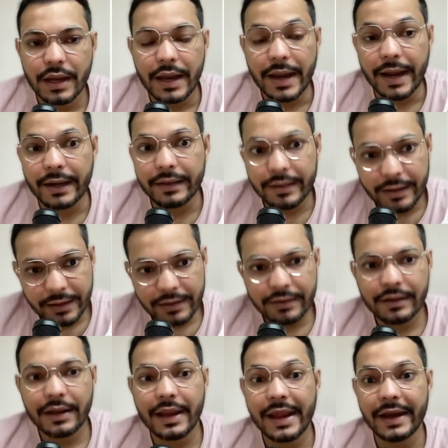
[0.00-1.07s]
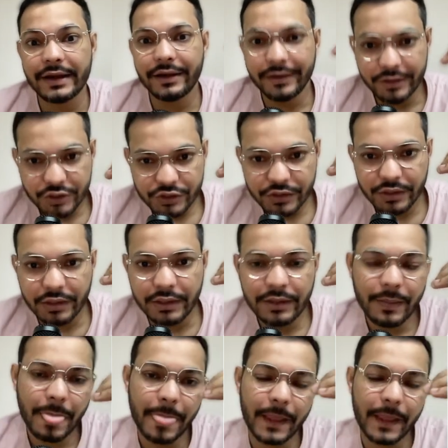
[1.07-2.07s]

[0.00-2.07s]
And then additionally,